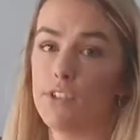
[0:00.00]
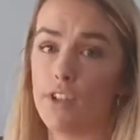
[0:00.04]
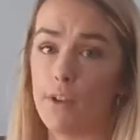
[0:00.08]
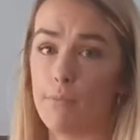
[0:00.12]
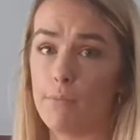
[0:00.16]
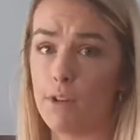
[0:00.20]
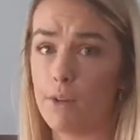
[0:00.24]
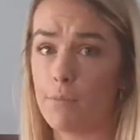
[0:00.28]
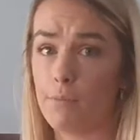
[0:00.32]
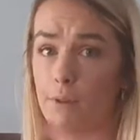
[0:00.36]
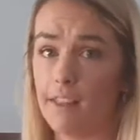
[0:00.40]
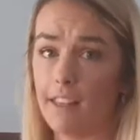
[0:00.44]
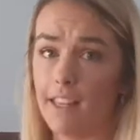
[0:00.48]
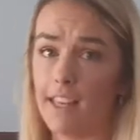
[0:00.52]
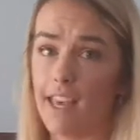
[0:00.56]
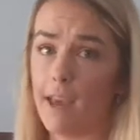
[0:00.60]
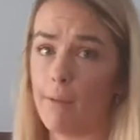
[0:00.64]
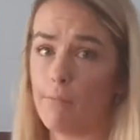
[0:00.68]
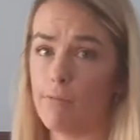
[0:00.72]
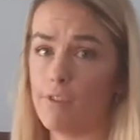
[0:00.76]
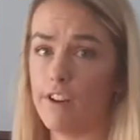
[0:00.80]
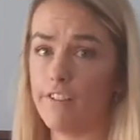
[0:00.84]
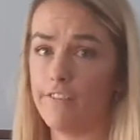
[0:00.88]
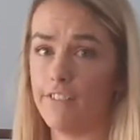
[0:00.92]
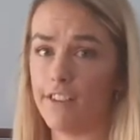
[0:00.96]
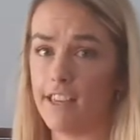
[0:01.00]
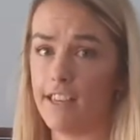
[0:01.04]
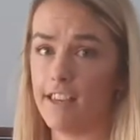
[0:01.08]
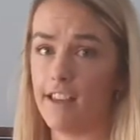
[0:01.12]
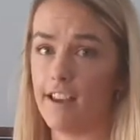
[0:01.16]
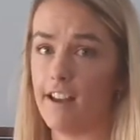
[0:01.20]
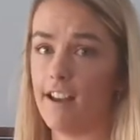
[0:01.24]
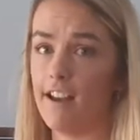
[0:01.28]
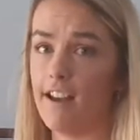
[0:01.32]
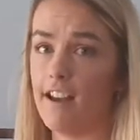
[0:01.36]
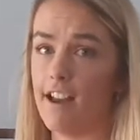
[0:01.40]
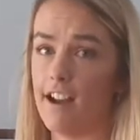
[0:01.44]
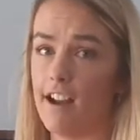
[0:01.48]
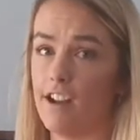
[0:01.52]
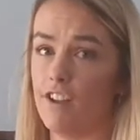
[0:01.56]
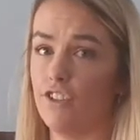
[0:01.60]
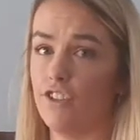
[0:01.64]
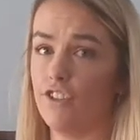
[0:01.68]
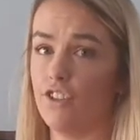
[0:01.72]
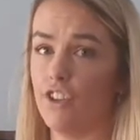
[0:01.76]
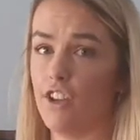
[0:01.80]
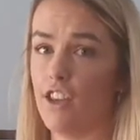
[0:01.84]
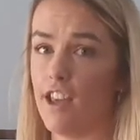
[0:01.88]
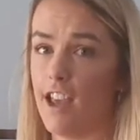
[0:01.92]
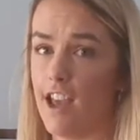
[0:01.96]
So I'm going to bring the camera over here and I'll
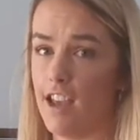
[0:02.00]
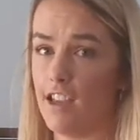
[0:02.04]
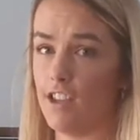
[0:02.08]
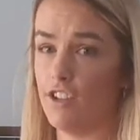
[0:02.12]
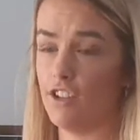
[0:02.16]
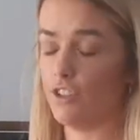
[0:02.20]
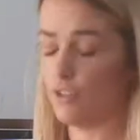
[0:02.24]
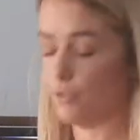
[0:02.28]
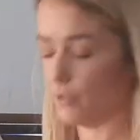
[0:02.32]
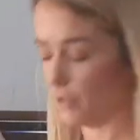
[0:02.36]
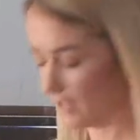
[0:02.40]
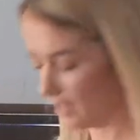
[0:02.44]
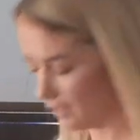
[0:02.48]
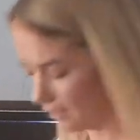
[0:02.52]
show you how you do it.